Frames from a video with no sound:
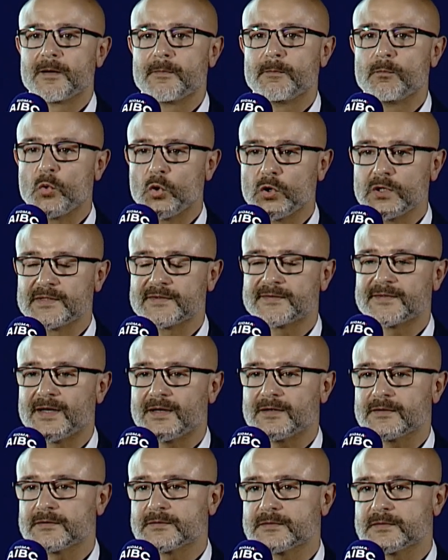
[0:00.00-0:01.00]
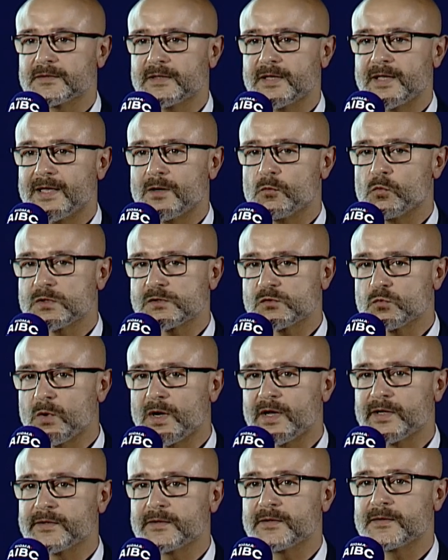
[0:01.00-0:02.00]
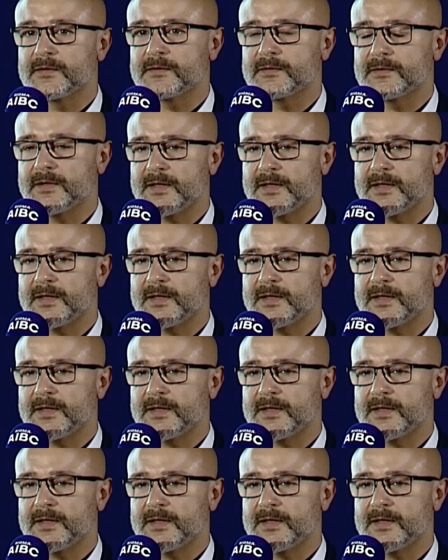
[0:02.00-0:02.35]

Malta was one